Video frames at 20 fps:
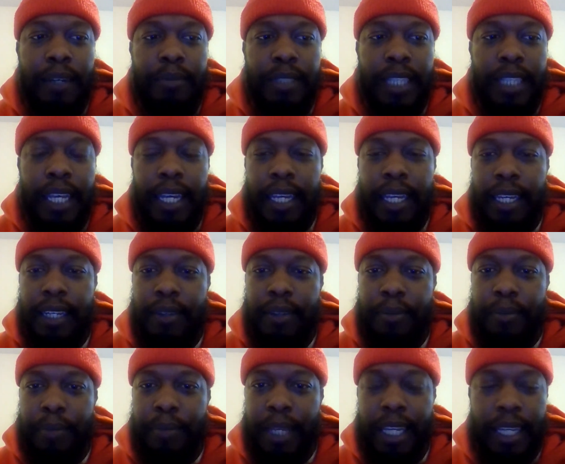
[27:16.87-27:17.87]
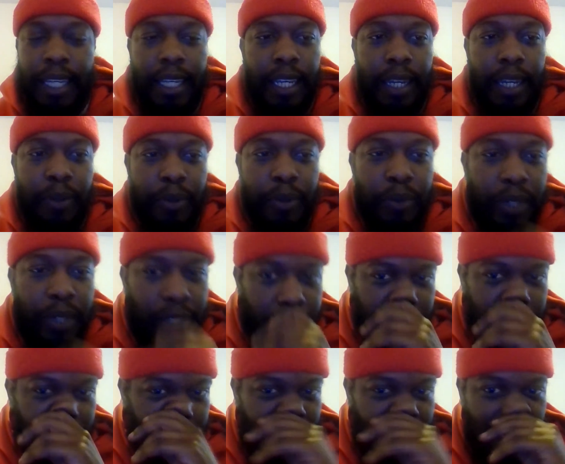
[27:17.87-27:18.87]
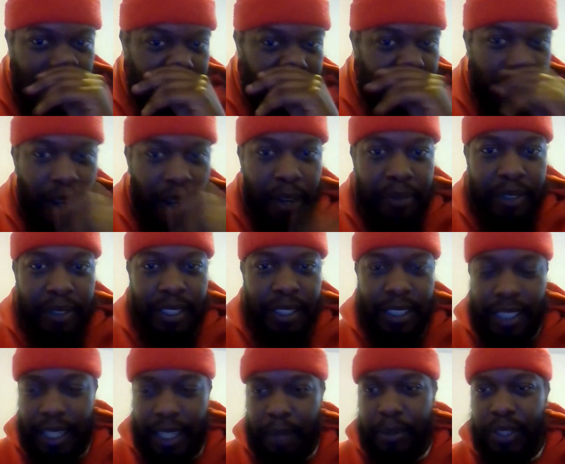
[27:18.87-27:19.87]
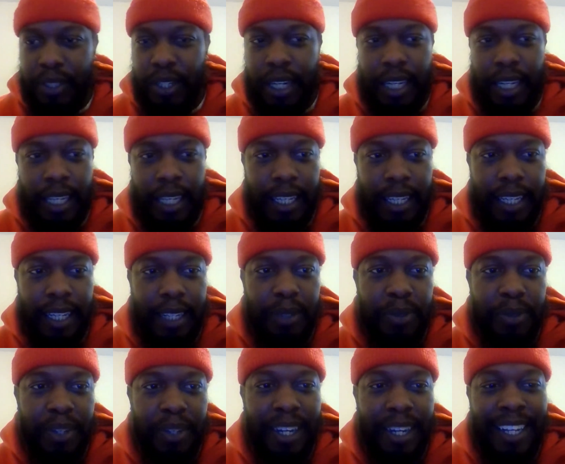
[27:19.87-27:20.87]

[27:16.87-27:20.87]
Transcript: Zay, me and King, we running for office. I'm gonna try and get King to run.